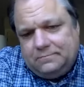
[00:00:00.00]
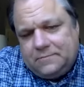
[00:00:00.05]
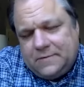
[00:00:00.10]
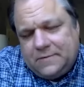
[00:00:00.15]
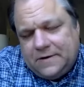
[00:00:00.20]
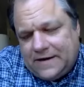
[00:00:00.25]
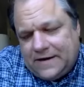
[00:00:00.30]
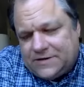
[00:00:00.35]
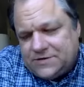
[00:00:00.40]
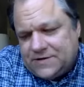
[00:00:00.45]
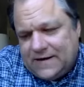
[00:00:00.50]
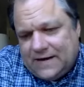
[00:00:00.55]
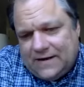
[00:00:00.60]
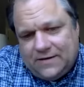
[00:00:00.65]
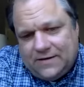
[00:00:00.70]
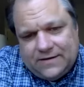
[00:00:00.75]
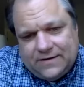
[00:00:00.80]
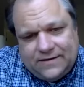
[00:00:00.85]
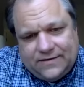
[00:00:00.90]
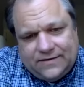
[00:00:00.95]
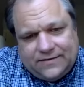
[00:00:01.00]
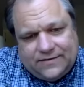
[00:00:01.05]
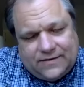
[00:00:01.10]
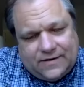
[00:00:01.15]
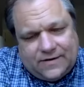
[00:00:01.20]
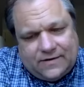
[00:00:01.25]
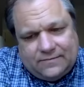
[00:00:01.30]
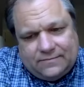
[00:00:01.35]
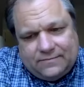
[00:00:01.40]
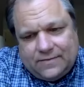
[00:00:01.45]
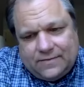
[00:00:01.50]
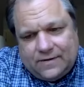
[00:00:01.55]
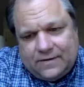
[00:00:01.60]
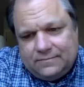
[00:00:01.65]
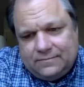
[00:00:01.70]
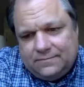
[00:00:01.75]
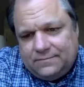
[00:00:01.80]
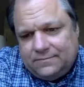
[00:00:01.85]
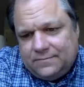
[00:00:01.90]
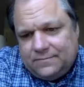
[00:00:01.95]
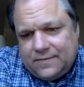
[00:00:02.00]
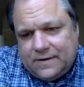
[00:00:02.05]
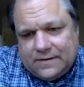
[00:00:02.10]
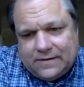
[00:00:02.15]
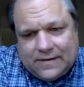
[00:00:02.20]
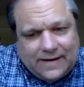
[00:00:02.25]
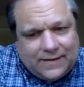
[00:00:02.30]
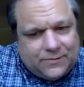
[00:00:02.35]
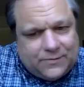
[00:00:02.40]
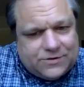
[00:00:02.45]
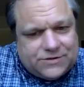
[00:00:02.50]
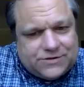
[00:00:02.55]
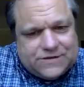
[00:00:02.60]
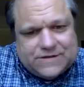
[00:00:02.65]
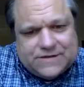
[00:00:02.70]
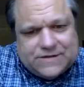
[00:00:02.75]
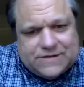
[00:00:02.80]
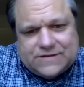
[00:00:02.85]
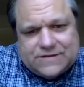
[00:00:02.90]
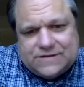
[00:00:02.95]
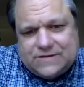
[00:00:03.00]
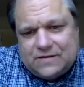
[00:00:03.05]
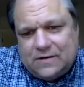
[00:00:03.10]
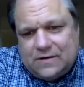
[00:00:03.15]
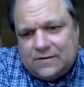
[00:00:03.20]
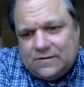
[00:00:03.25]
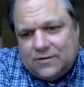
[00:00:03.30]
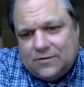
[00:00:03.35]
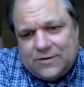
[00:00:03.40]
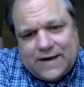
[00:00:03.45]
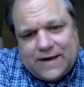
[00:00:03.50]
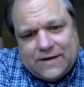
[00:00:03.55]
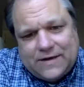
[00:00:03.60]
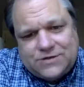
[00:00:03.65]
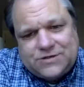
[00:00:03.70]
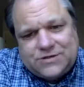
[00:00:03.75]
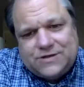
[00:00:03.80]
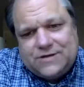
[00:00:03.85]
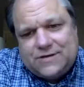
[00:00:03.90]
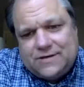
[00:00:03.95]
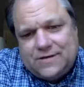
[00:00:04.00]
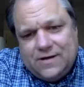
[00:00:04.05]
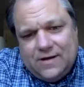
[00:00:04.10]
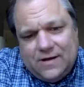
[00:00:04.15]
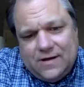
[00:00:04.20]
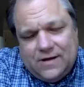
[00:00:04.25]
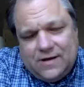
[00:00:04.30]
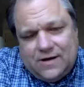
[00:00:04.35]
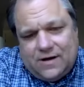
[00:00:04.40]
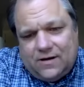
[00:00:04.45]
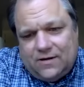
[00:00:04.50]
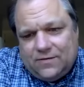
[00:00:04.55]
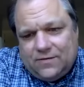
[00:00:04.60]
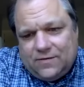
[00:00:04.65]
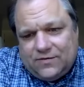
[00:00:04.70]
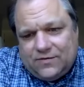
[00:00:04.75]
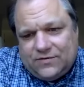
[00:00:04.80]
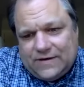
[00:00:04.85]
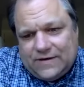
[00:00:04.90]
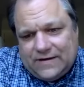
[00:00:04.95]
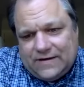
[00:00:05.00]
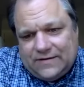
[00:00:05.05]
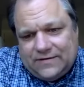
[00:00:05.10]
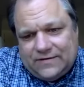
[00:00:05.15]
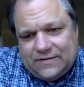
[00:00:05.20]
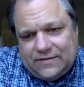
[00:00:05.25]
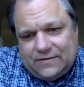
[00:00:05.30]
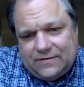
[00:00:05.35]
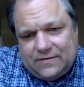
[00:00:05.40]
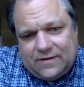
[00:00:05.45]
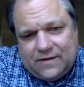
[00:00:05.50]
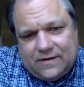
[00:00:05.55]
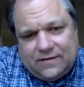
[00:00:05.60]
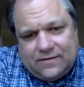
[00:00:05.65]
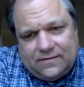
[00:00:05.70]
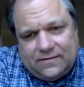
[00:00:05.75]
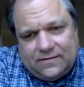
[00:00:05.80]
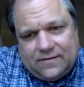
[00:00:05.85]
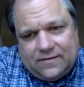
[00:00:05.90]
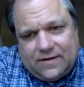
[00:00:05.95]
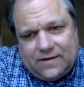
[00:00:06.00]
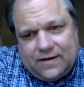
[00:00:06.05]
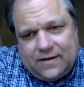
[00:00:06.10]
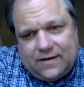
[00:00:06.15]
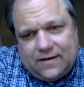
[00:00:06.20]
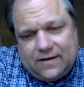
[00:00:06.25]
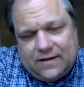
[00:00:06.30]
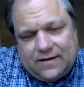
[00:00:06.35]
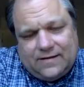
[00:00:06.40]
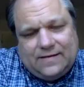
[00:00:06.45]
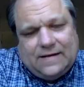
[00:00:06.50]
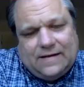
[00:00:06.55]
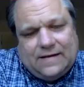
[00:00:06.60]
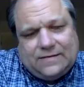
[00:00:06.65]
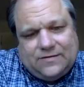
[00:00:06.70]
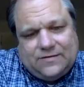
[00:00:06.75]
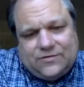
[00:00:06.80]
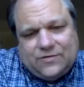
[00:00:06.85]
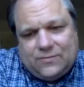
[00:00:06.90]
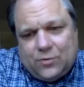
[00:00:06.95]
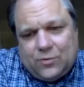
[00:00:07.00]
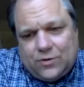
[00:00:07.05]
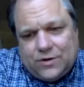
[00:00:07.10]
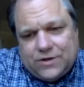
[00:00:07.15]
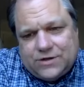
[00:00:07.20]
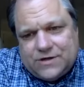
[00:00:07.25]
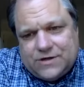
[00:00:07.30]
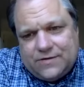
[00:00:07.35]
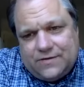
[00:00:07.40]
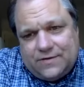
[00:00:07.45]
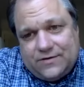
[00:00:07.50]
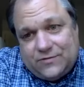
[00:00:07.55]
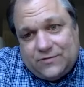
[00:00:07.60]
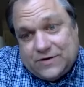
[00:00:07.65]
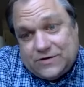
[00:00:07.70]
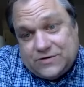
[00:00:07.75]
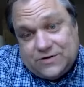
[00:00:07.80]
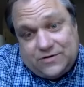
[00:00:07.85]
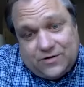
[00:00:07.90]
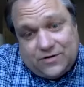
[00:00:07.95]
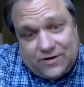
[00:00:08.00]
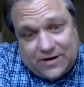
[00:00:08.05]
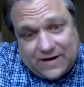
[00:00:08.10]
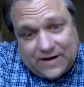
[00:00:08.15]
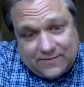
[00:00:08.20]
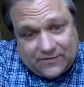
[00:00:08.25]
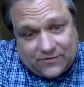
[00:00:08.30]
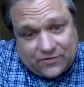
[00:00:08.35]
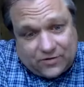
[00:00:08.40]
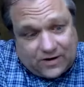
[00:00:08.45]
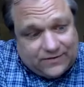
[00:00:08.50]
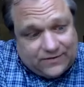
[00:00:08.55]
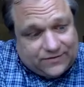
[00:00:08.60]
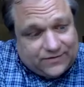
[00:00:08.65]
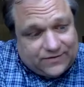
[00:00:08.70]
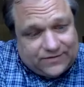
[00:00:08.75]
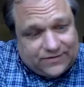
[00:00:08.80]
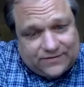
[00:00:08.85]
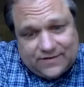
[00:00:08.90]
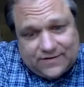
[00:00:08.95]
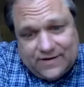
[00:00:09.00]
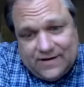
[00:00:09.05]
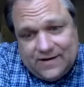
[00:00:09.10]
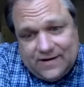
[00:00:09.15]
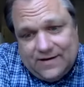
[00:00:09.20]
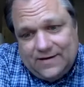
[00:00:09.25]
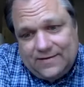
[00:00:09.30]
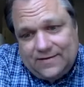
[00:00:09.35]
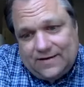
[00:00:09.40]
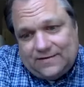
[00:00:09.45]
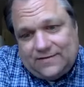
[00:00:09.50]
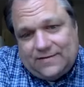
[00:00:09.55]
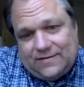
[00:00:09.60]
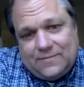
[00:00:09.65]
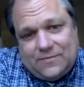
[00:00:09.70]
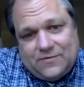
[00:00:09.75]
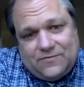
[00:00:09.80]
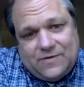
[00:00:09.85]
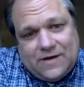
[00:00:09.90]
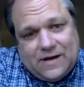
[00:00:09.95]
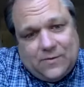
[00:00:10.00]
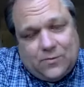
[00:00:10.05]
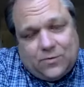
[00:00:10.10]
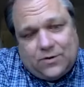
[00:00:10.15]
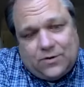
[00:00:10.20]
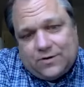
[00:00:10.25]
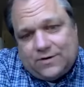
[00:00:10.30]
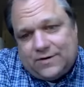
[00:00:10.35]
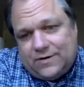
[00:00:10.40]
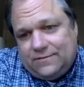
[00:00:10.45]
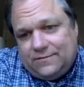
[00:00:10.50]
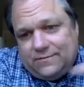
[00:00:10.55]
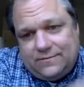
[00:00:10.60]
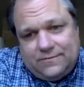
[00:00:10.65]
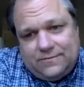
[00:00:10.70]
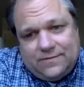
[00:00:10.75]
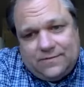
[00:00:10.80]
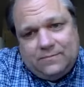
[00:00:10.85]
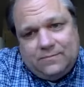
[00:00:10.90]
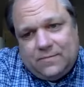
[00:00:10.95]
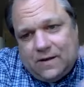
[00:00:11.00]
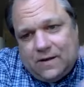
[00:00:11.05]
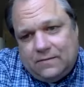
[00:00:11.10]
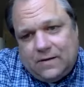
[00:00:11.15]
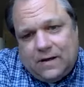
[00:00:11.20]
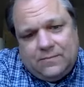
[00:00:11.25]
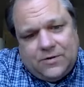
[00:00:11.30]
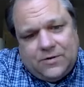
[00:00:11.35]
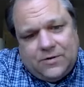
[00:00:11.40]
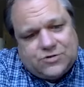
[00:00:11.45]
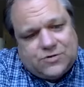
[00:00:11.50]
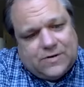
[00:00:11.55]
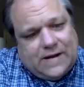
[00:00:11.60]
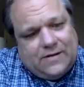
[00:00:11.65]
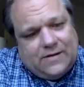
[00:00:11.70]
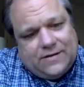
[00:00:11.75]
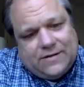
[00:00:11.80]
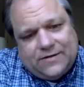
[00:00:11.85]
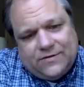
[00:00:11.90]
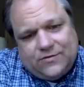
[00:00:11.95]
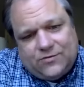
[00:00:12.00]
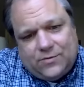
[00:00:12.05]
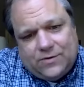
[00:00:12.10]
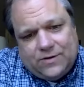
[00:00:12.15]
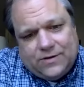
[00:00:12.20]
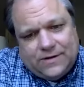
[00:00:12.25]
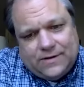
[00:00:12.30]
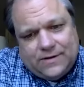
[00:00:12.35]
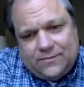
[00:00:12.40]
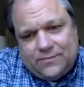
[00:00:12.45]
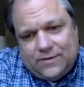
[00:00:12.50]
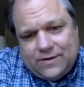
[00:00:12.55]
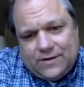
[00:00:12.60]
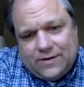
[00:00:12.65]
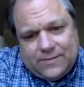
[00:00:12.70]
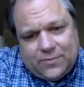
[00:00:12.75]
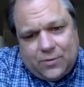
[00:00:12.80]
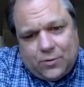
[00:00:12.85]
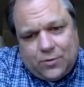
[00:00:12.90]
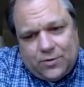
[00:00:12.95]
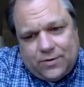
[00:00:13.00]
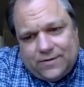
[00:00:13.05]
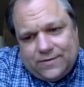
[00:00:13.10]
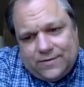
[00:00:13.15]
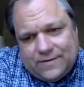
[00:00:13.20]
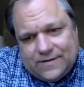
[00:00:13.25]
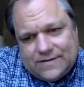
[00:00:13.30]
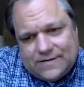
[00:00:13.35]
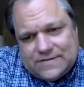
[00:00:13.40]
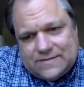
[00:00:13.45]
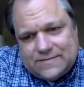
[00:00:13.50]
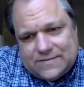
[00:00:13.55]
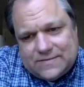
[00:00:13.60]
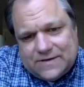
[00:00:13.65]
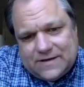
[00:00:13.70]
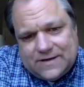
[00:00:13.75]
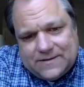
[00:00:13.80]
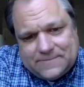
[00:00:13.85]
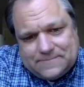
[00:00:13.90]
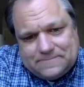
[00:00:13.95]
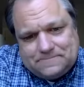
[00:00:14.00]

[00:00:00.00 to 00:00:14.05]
nationalities, languages, location, all those things, and connect and support each other. And especially during a time of crisis, that type of network and mutuality is really, really important, it seems like.